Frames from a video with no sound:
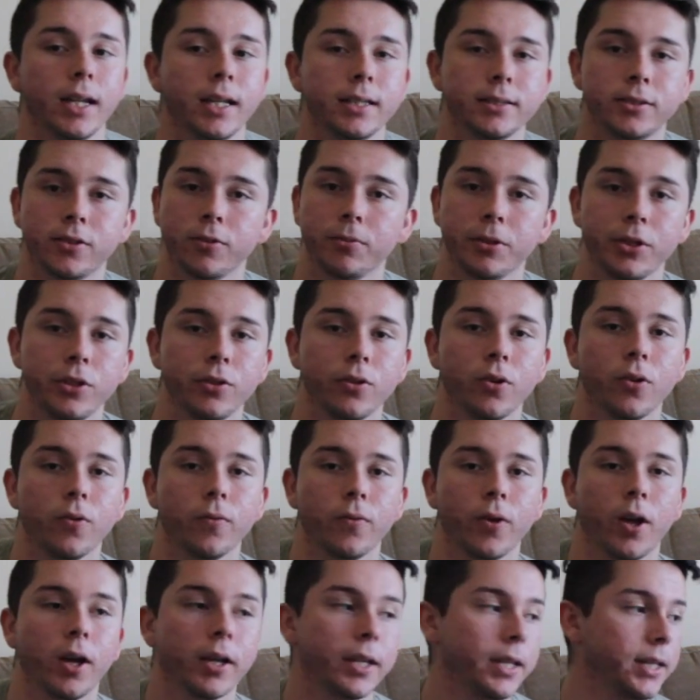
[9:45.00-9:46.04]
lens, so when you go
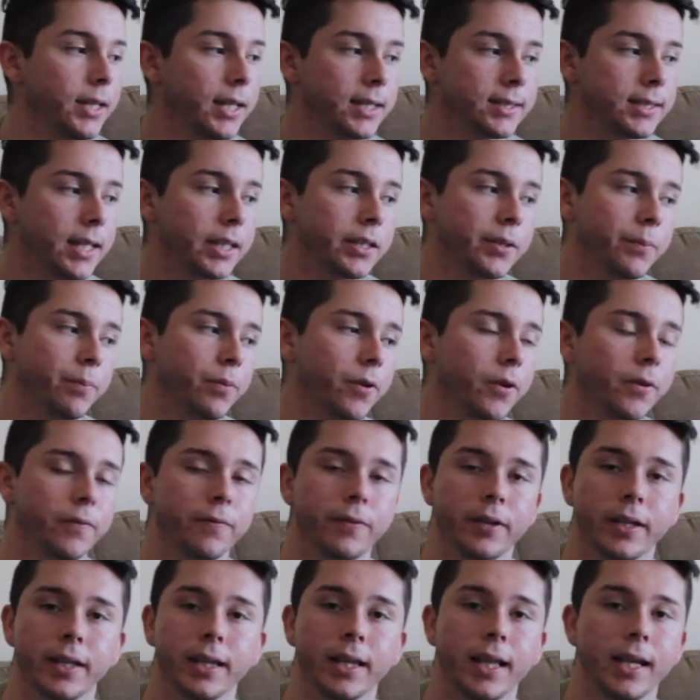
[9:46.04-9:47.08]
vlogging, that's like the
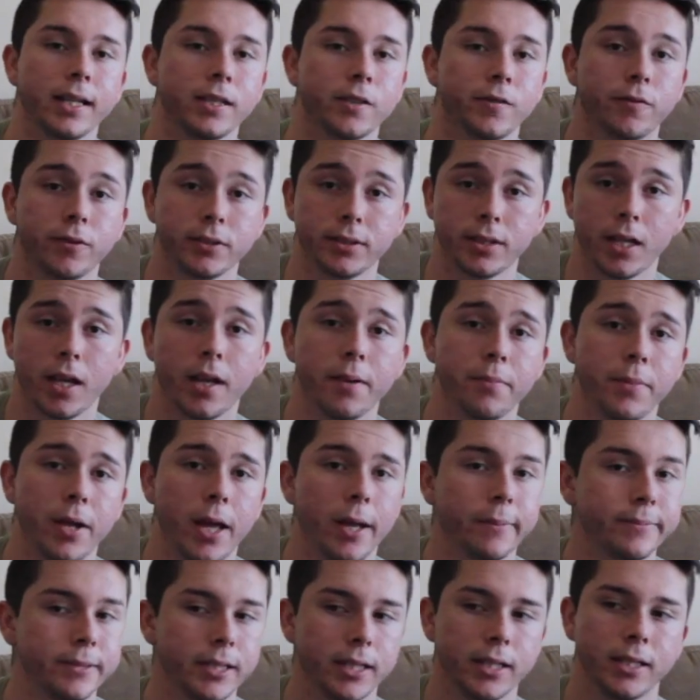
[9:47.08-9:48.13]
perfect lens for time
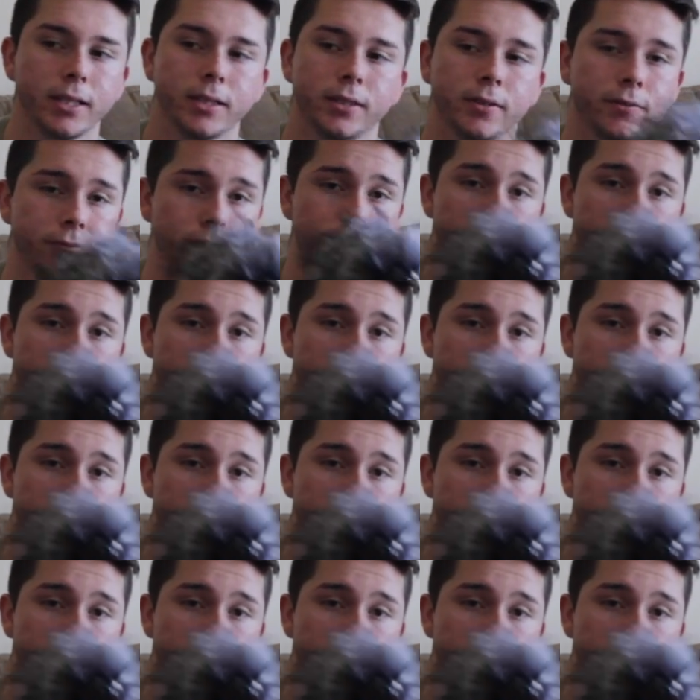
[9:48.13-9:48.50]
lapses,